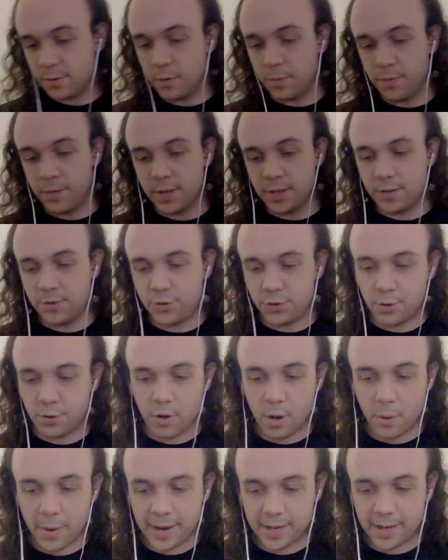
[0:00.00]
of
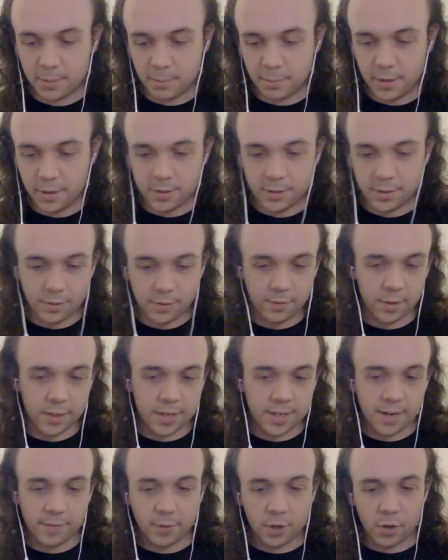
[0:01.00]
pseudo-expert. So
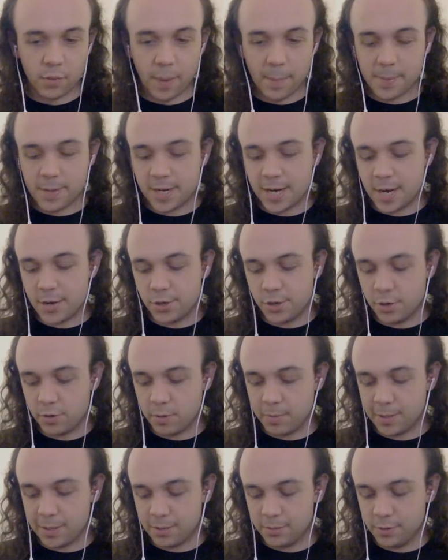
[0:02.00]
I've got a reputation to
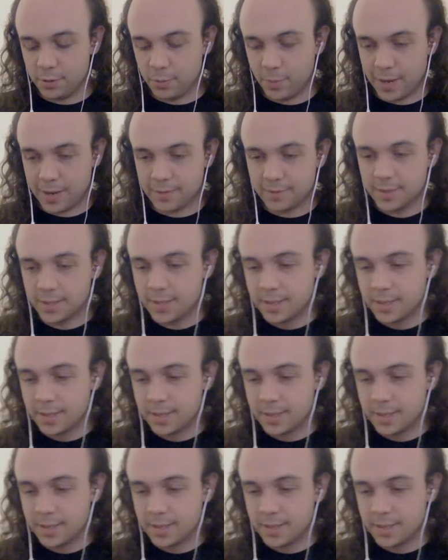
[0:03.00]
uphold as well.